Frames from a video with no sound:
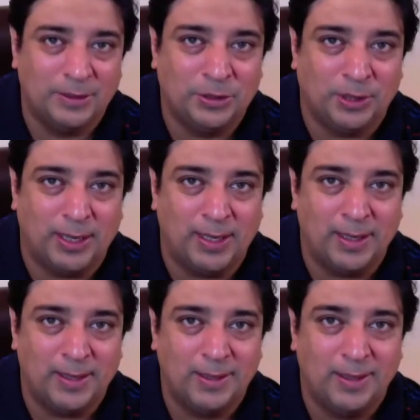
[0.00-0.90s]

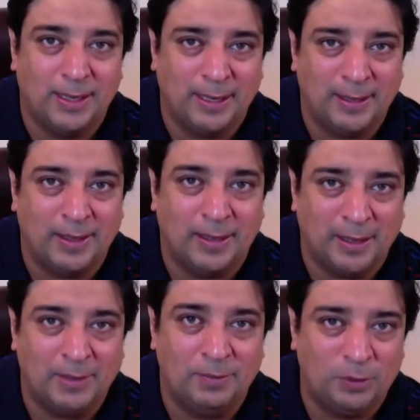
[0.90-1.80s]
Try and
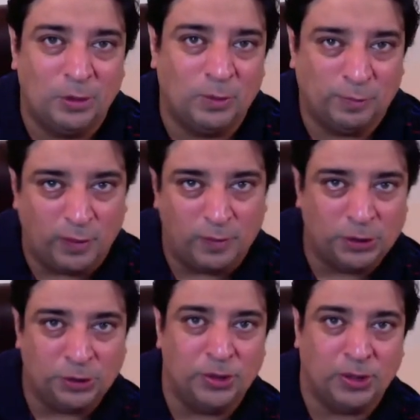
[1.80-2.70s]
I look
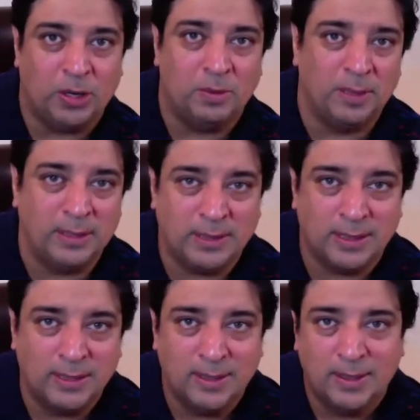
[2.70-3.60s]
forward to your comments